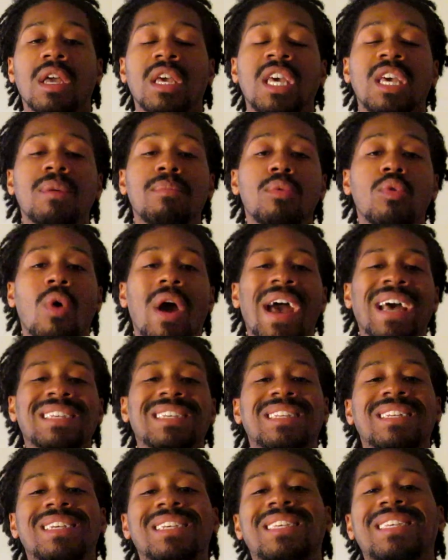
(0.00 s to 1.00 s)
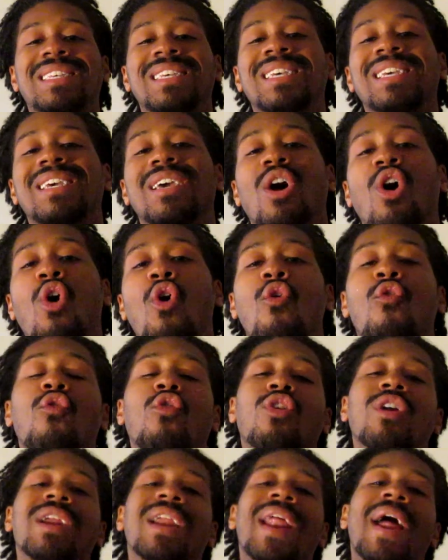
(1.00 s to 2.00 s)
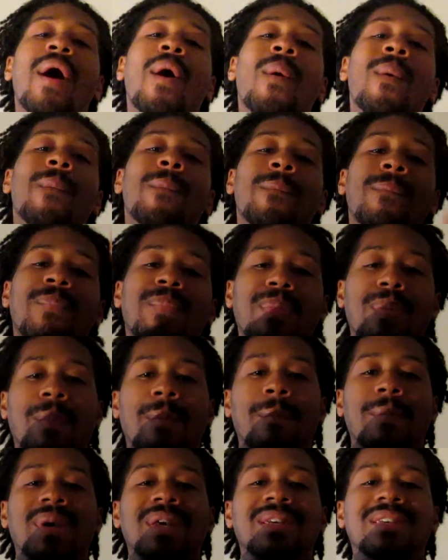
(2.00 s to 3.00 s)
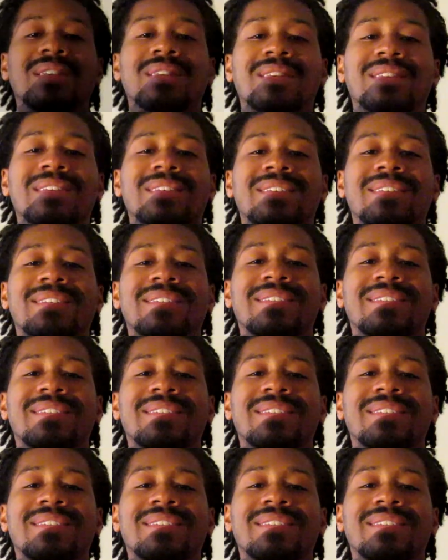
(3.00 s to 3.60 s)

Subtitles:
Kimu SDC, over and out. Peace.